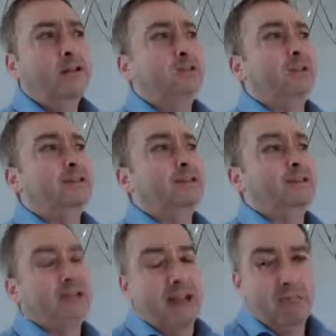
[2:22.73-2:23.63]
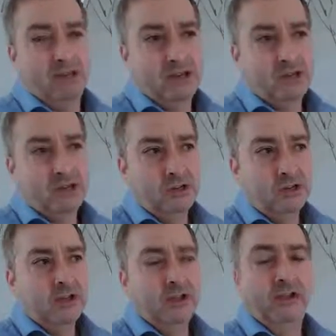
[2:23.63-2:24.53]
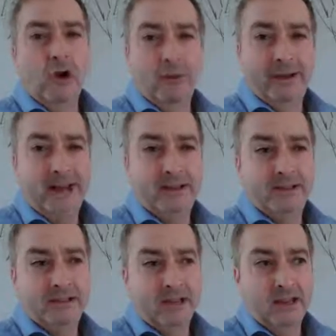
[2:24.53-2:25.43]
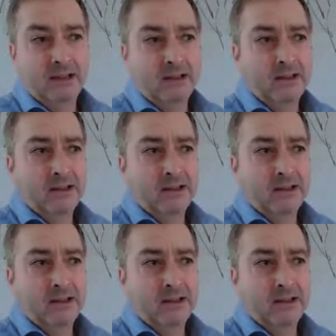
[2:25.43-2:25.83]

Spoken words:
to establish a commonality.